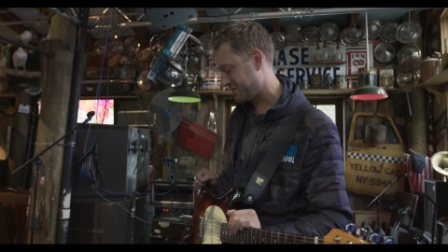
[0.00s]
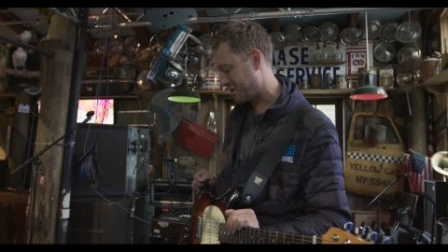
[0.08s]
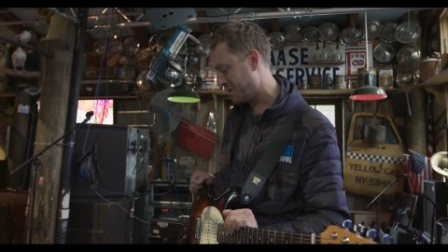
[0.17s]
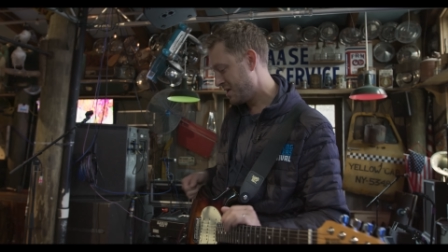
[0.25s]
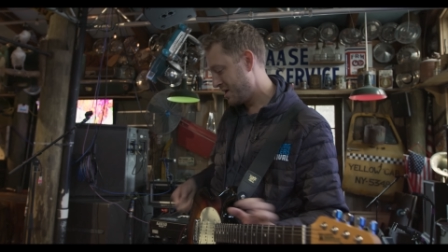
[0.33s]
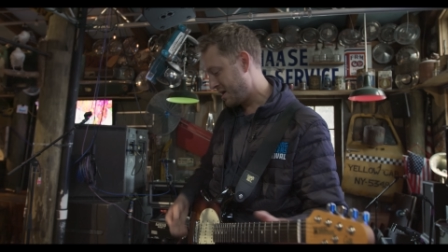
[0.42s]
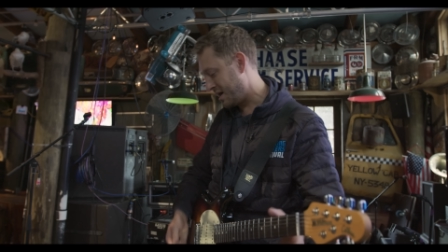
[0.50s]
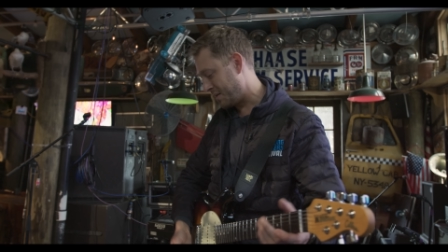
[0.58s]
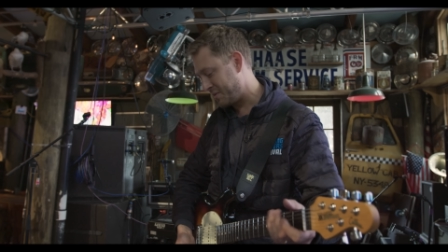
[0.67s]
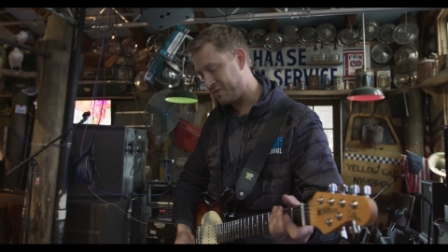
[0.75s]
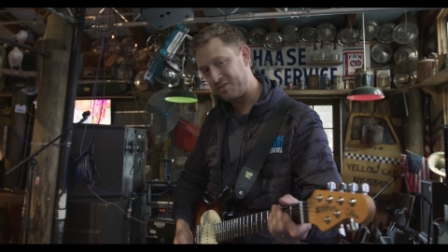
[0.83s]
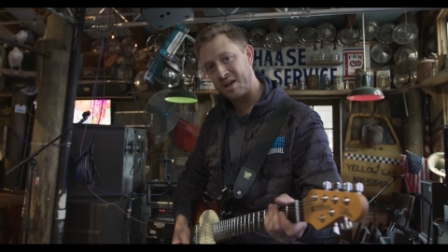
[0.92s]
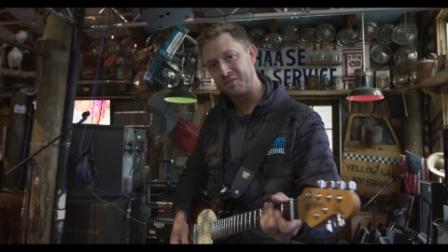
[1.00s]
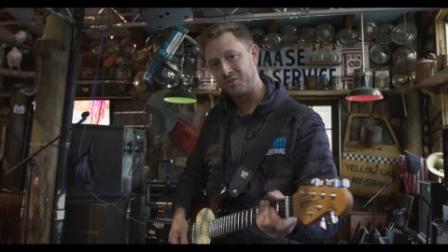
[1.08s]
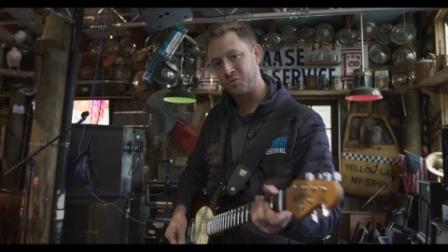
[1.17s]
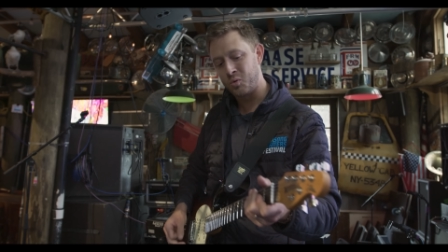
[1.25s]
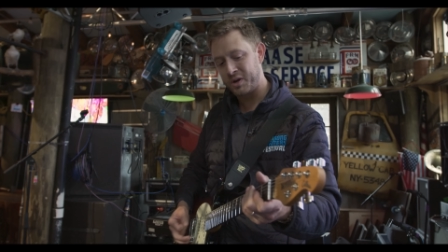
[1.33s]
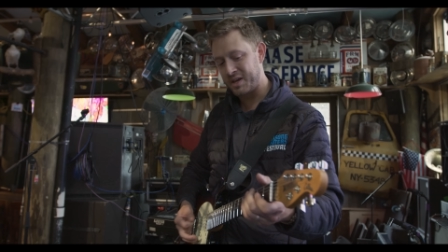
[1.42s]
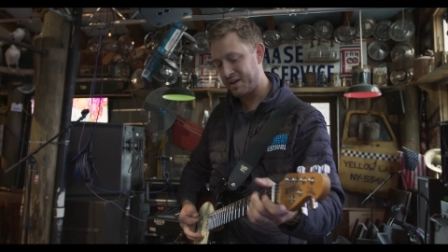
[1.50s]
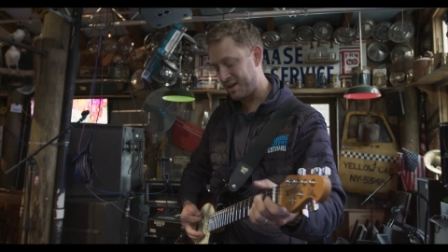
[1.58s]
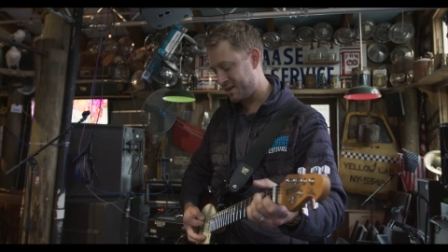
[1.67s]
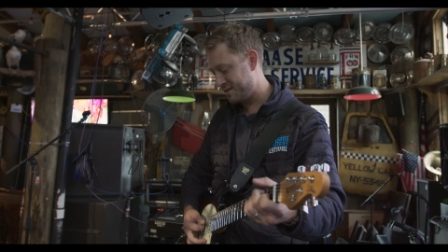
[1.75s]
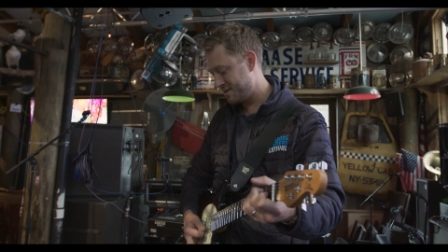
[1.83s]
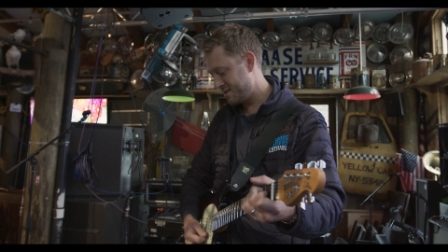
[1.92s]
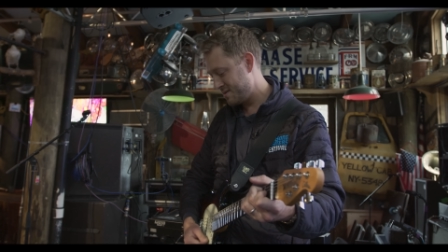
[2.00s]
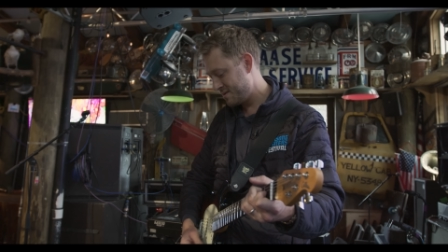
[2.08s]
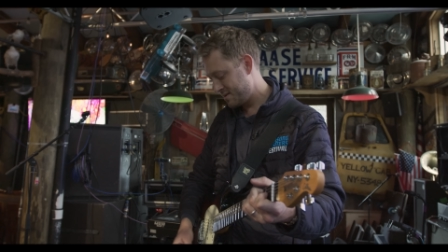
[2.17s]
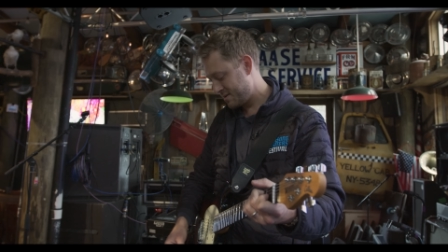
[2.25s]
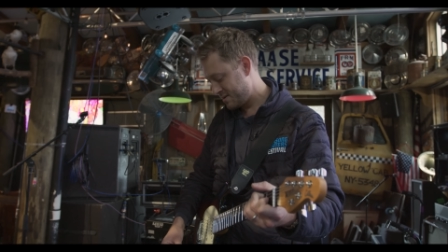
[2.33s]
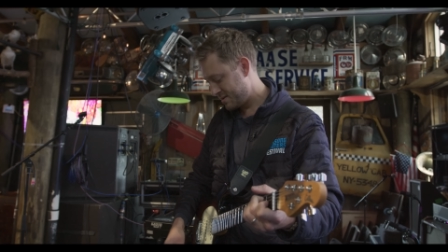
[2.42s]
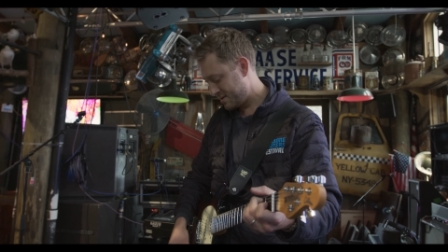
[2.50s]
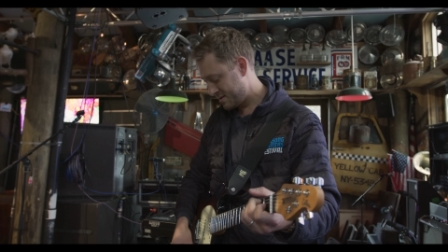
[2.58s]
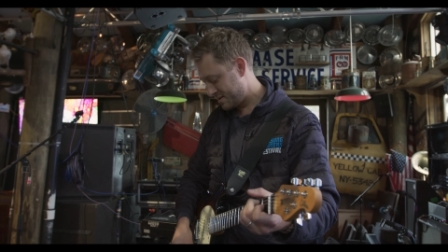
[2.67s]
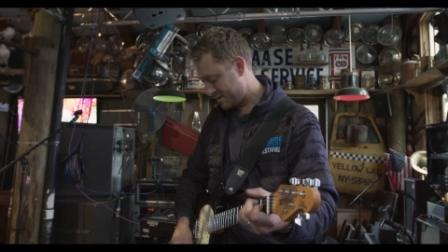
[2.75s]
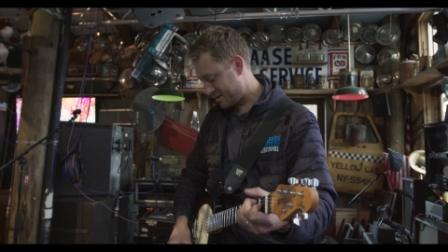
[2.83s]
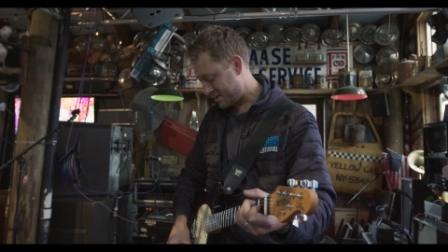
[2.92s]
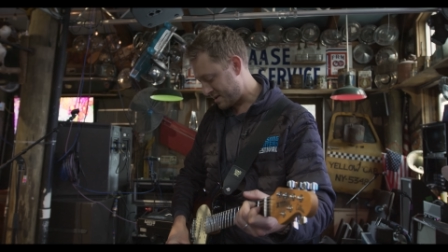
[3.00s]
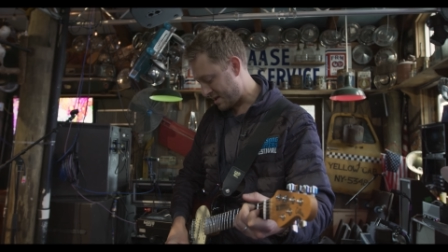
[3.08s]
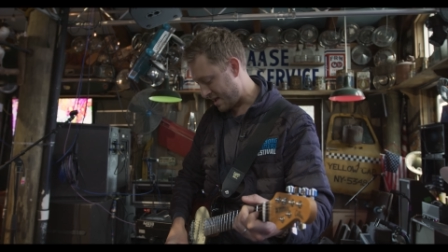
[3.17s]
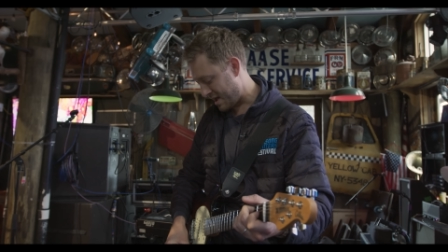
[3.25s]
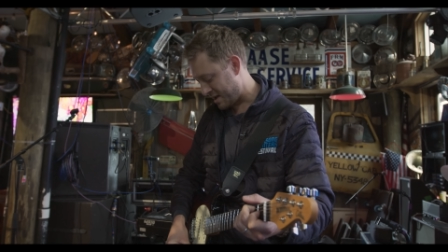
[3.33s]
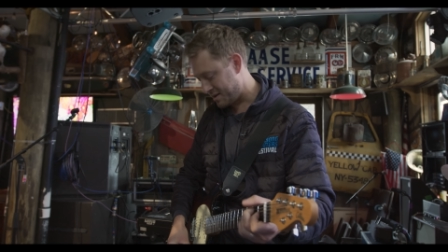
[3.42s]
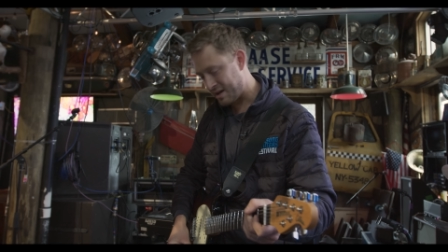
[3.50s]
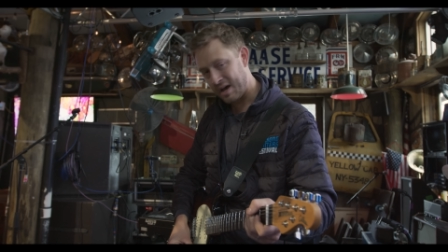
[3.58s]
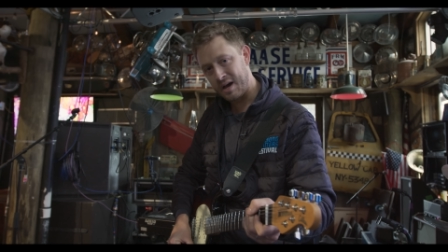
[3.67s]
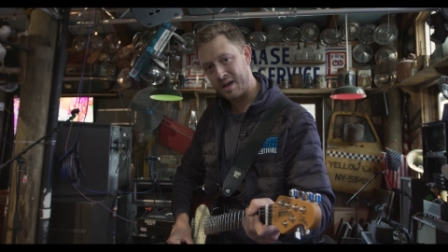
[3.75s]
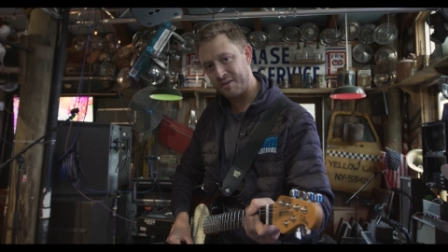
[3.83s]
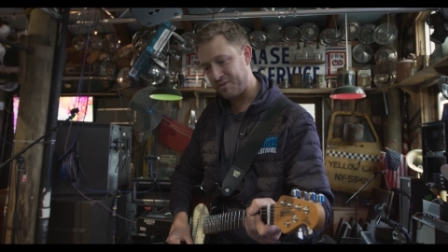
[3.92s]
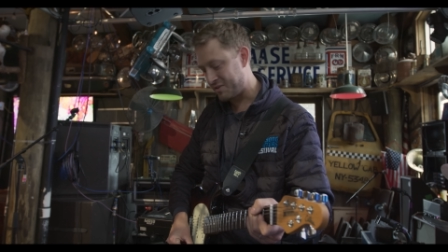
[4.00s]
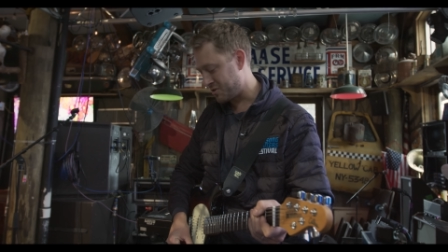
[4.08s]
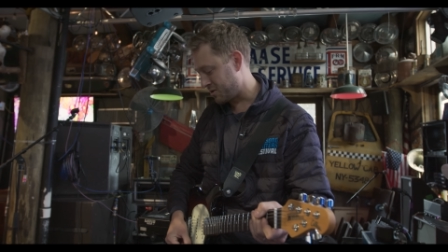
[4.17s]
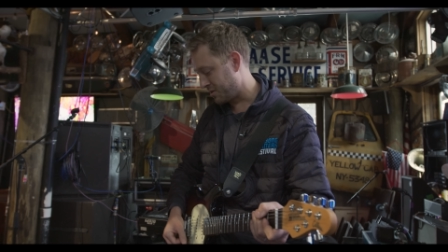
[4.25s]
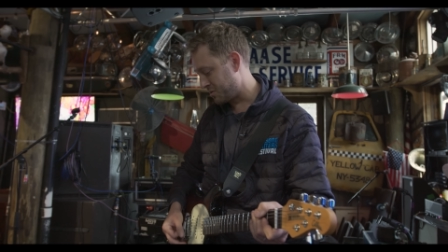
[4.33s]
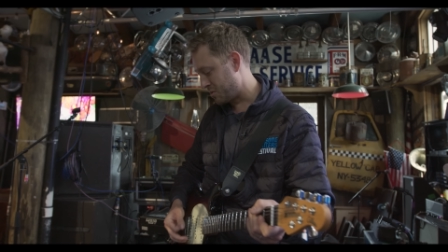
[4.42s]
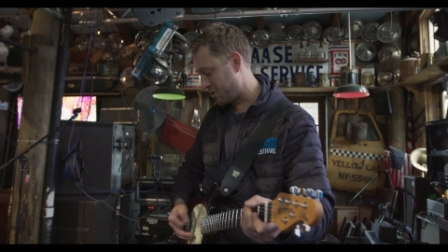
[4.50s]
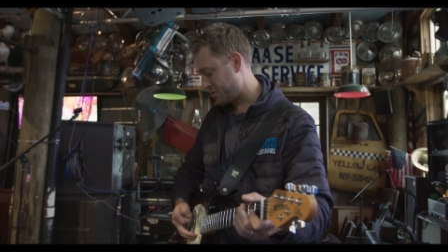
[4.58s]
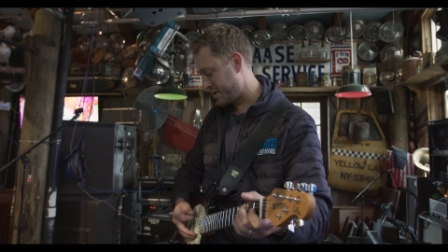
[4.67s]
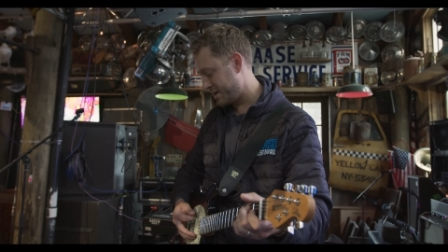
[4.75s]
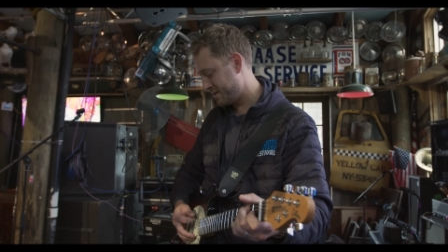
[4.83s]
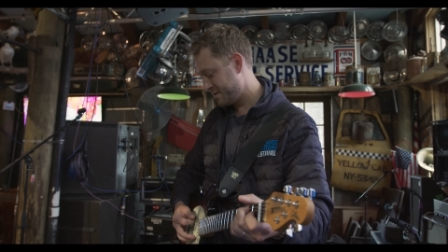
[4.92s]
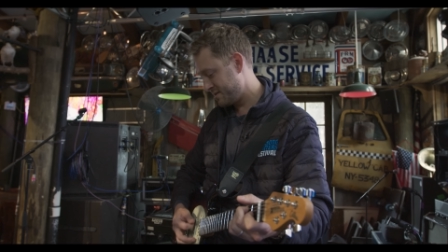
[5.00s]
So um, here's the AC-20 again. And, uh, if I turn on the rotary,